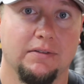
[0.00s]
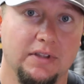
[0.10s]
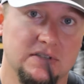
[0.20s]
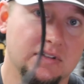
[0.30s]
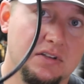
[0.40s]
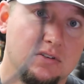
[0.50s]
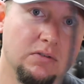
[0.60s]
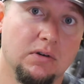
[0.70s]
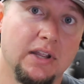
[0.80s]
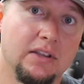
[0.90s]
This is the
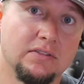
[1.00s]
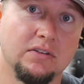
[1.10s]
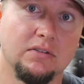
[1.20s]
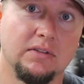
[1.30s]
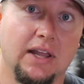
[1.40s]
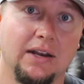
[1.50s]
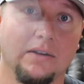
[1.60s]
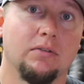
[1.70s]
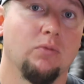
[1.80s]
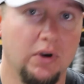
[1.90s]
tool I use to do that
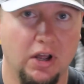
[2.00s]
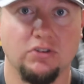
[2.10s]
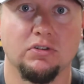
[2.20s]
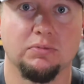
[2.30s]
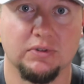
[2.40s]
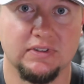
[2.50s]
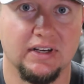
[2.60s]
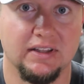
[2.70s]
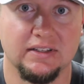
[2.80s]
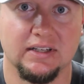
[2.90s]

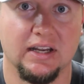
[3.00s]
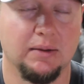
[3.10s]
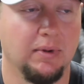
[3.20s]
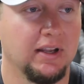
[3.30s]
100% of the time.